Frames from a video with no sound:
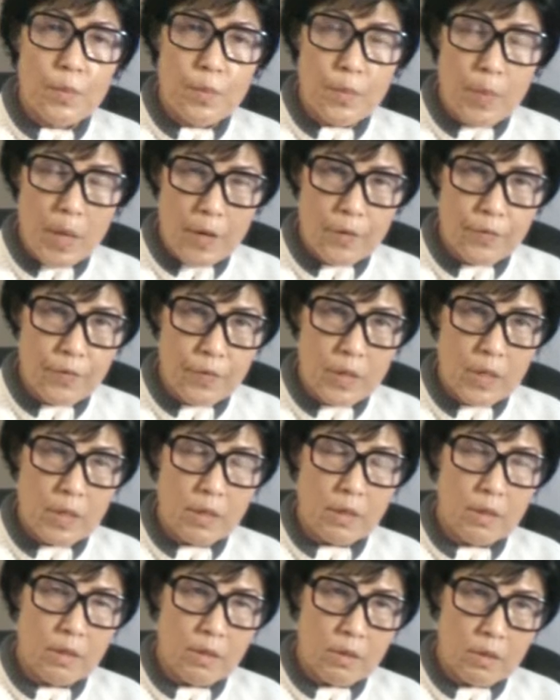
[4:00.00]
buffering
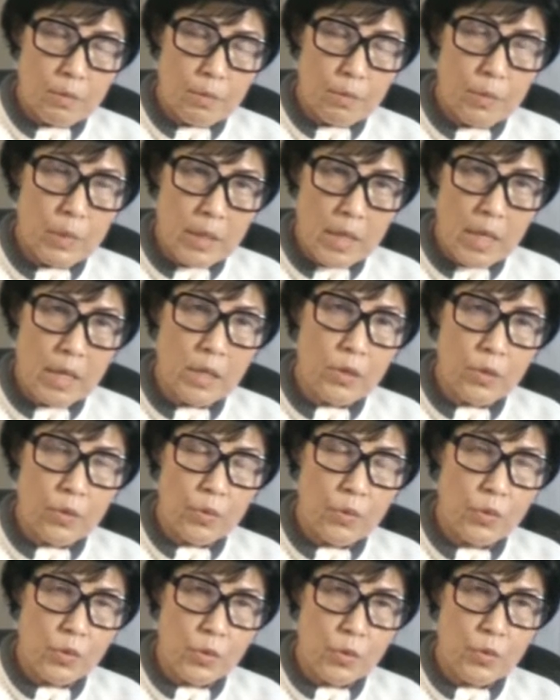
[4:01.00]
the
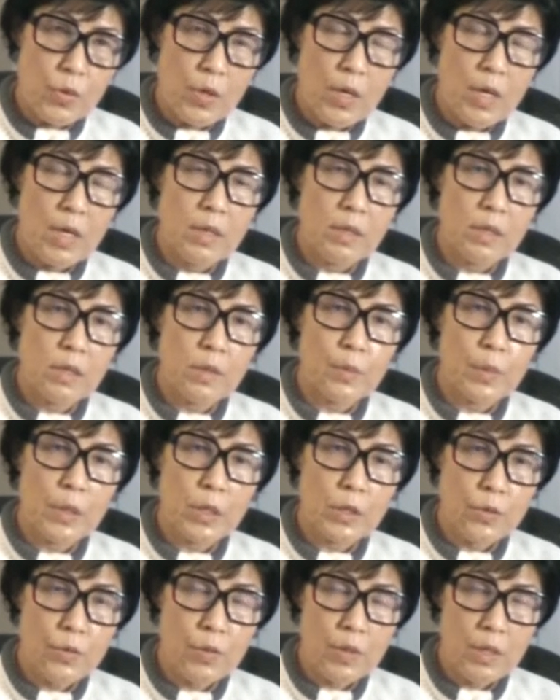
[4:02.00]
mechanical strands
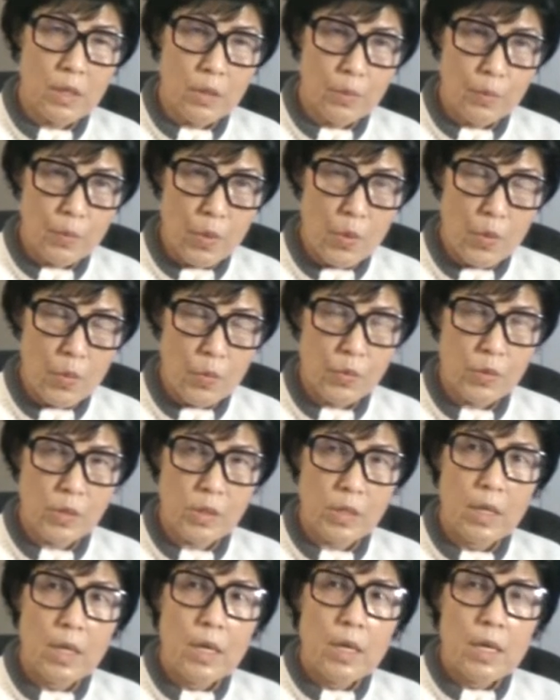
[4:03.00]
between the
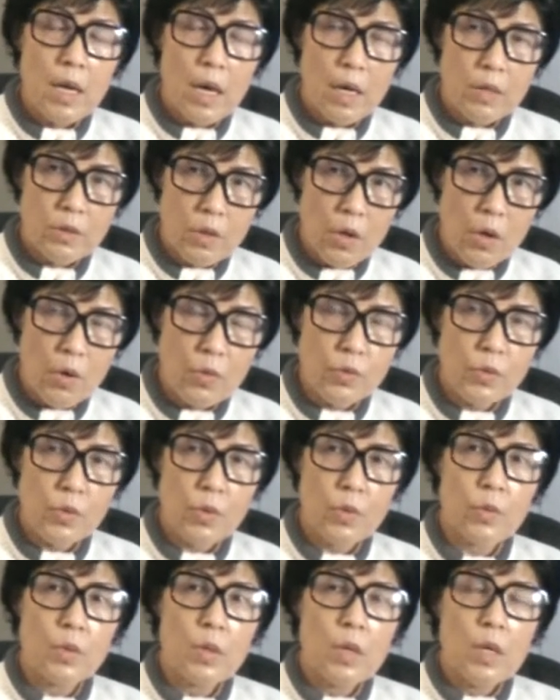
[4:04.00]
bones, and
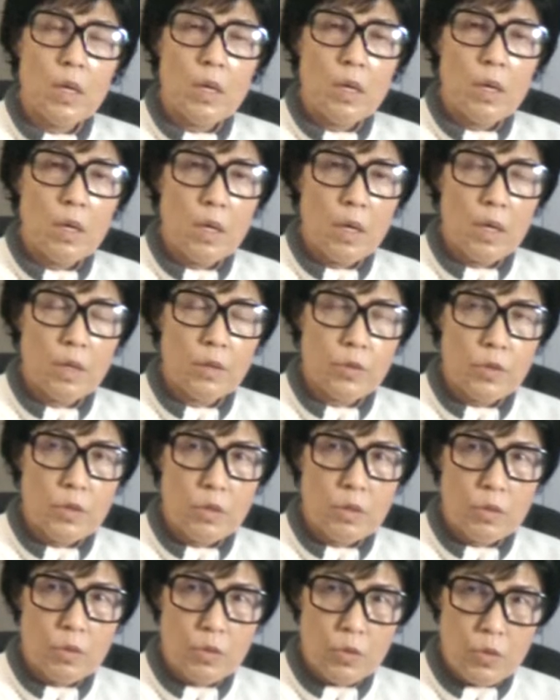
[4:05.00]
also
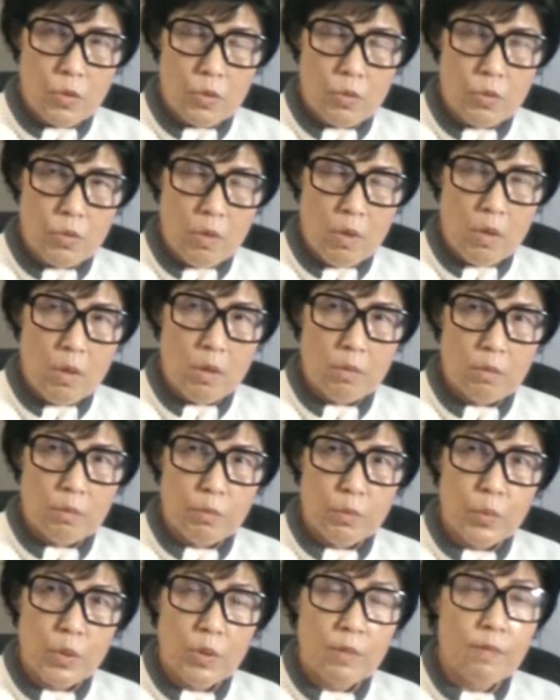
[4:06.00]
to
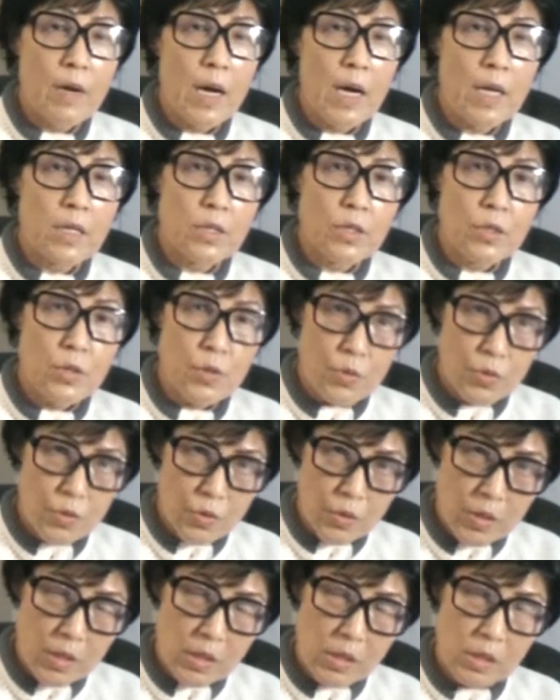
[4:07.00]
provide
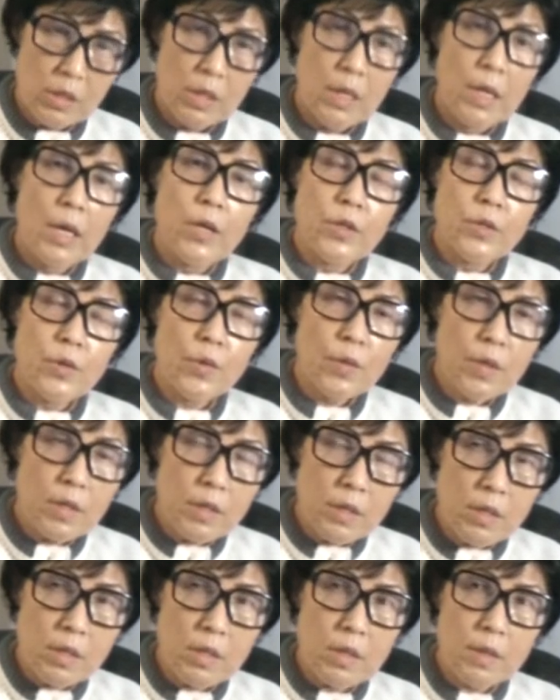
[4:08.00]
nutrients. So
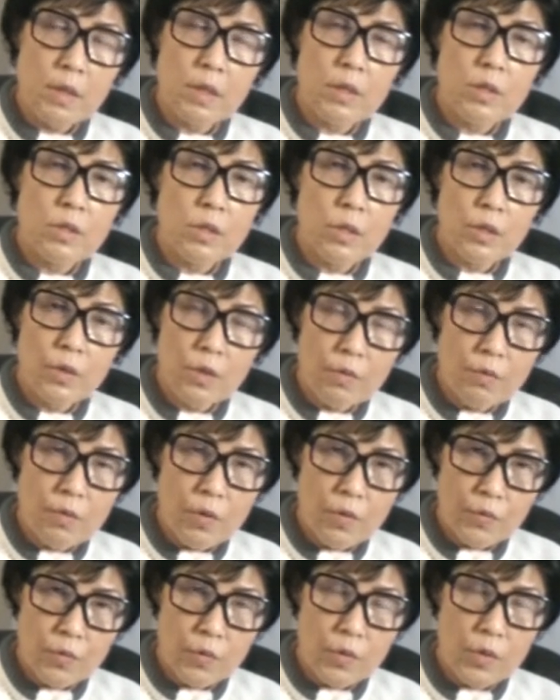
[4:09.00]
this is the
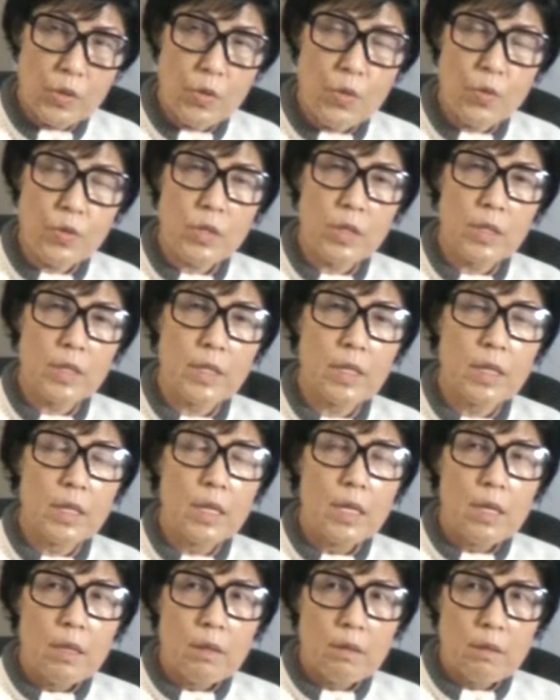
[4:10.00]
synovial fluid. Usually
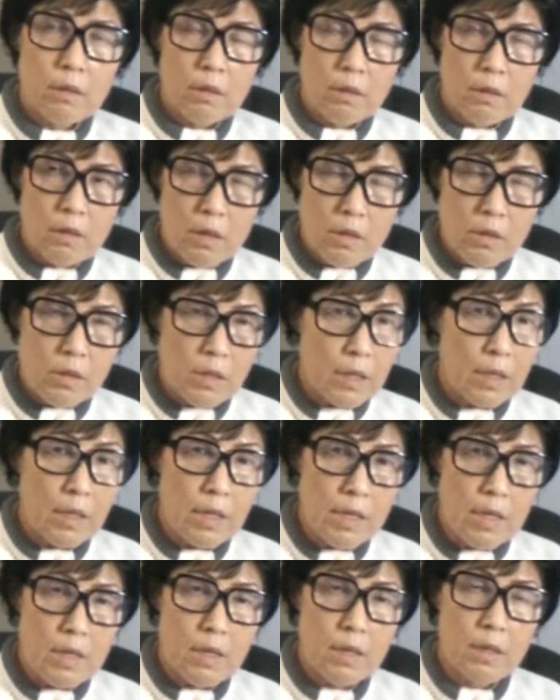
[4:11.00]
it's
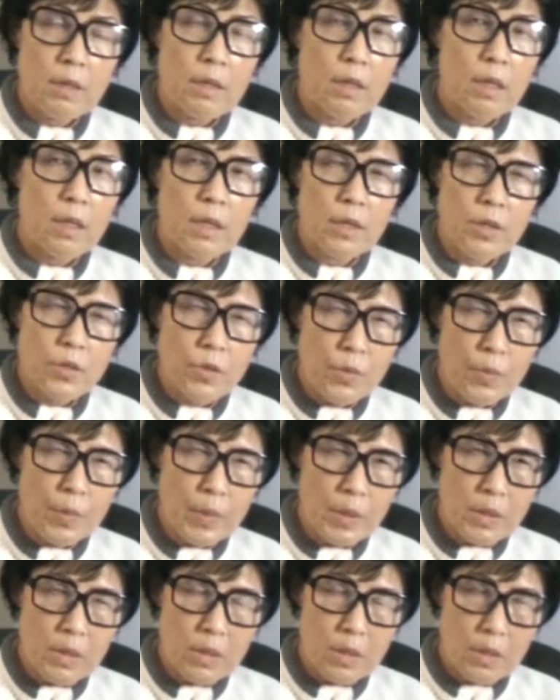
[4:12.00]
clear, a little
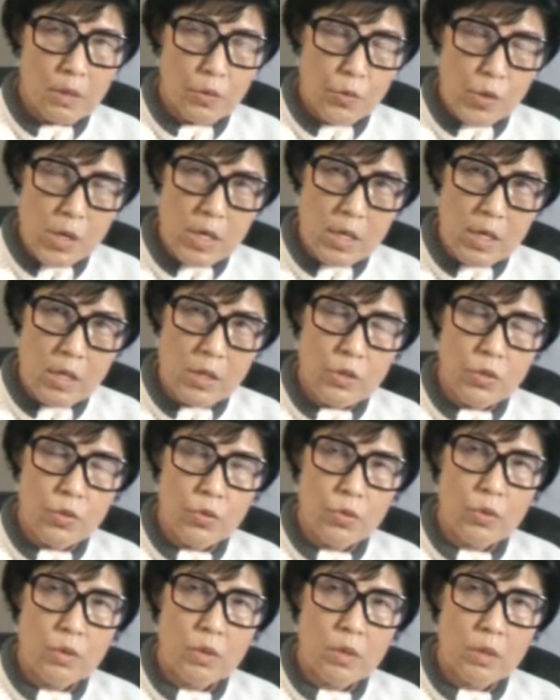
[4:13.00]
bit greenish,
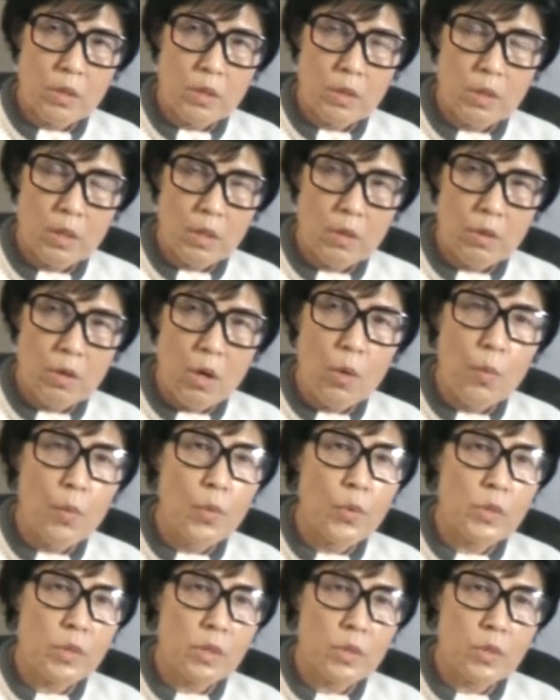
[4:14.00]
or
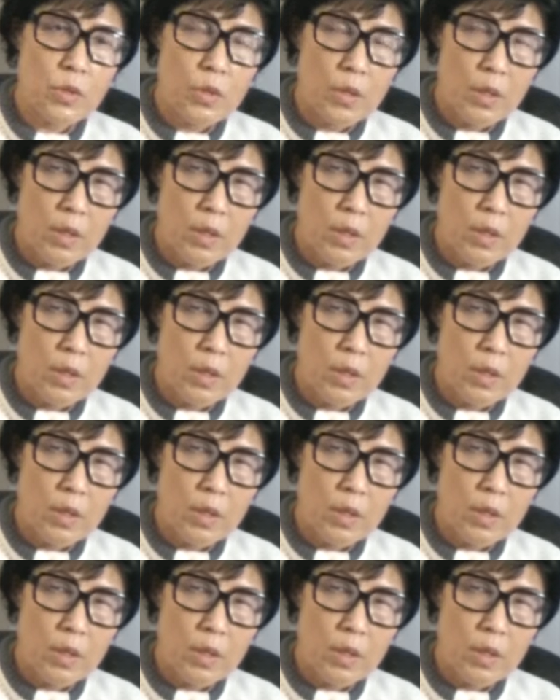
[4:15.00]
almost